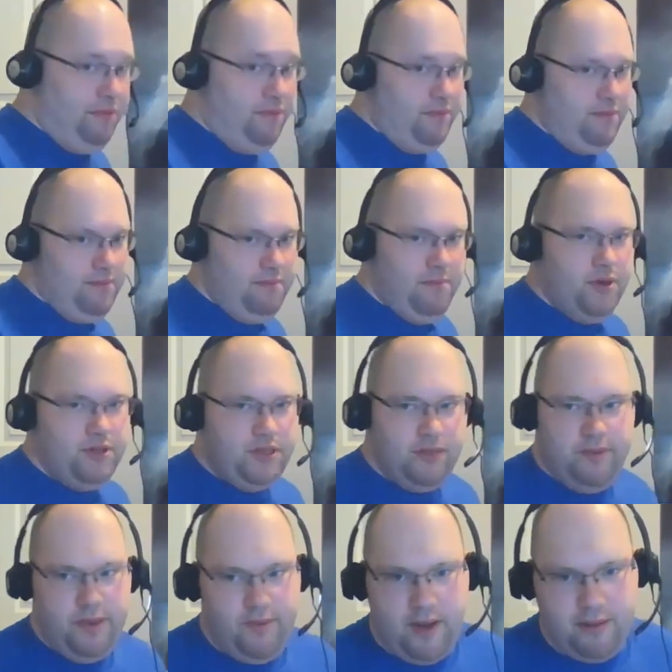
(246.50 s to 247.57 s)
most of
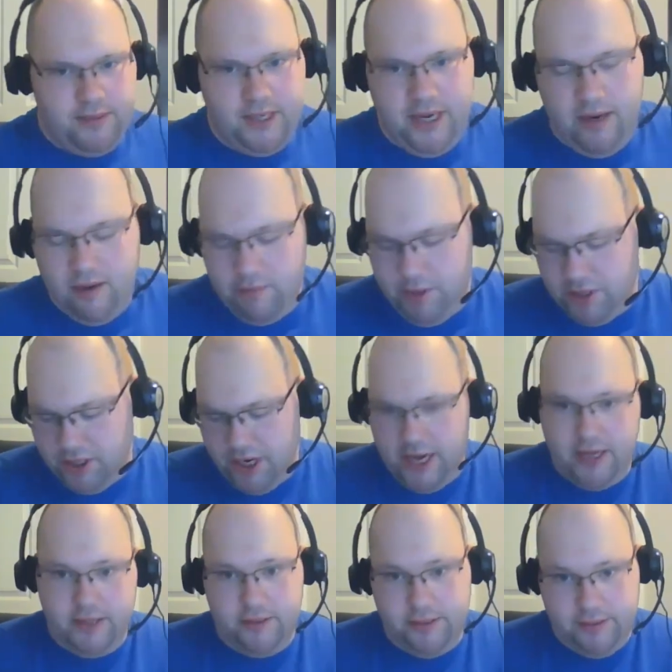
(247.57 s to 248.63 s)
the people I've seen are a bunch of
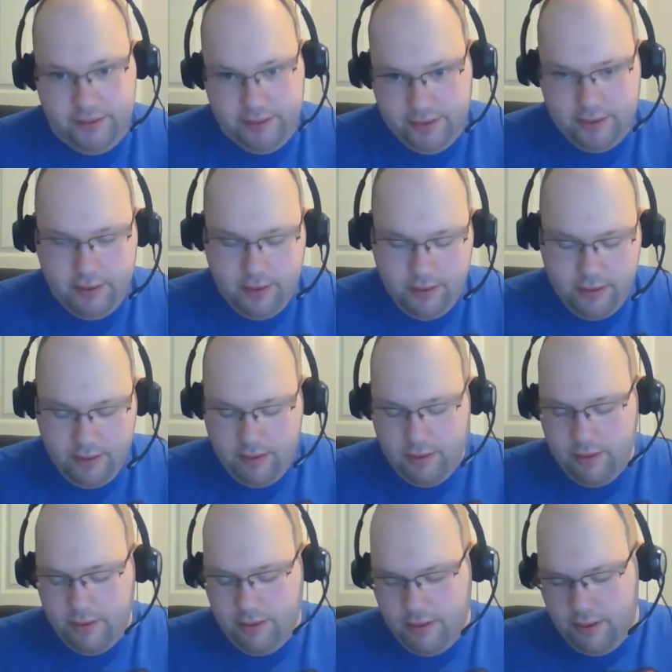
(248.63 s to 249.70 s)
assholes.
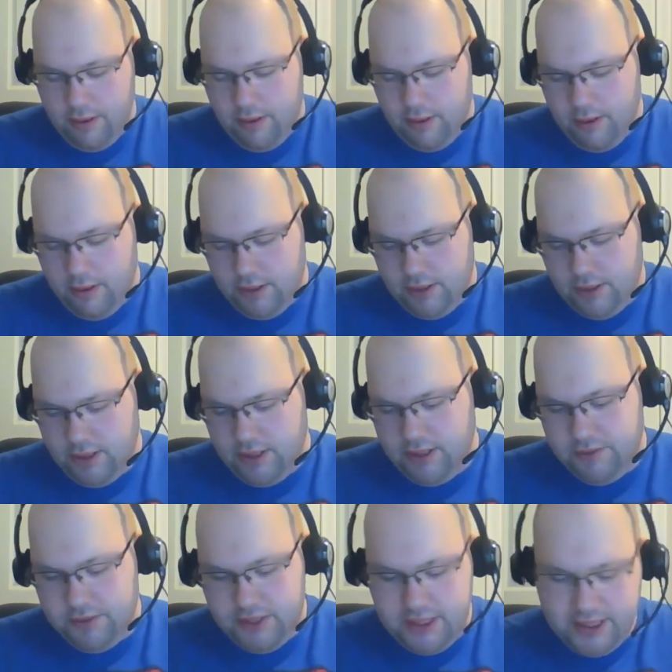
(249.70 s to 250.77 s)
So, let's
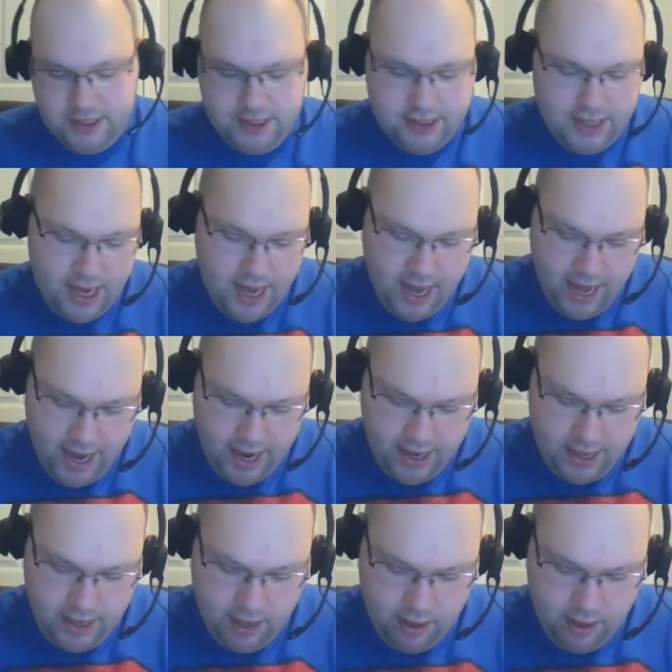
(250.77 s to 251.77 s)
see what's inside.